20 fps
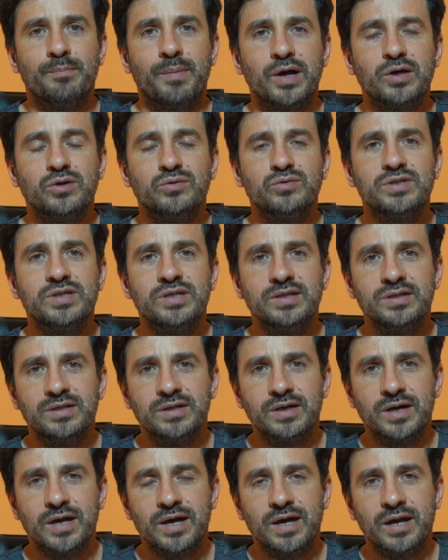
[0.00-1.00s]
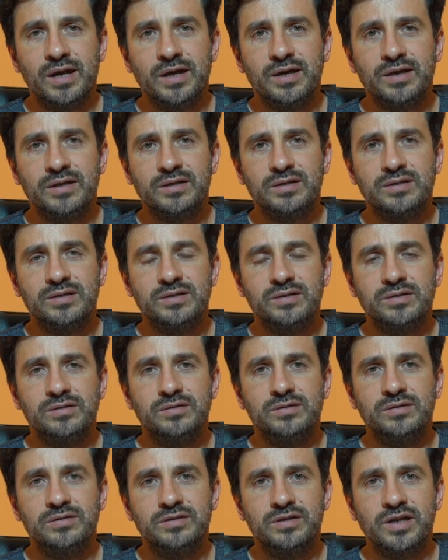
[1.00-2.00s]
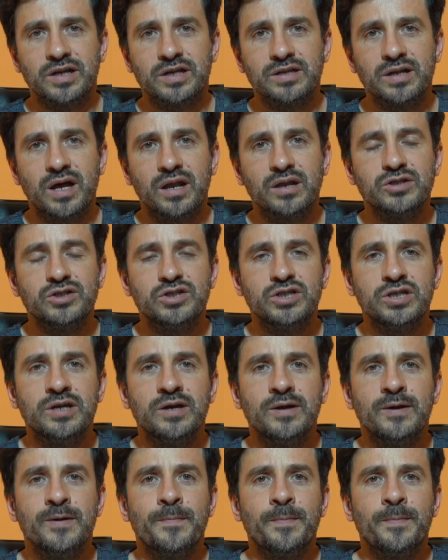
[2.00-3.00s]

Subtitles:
By using the LAS technology,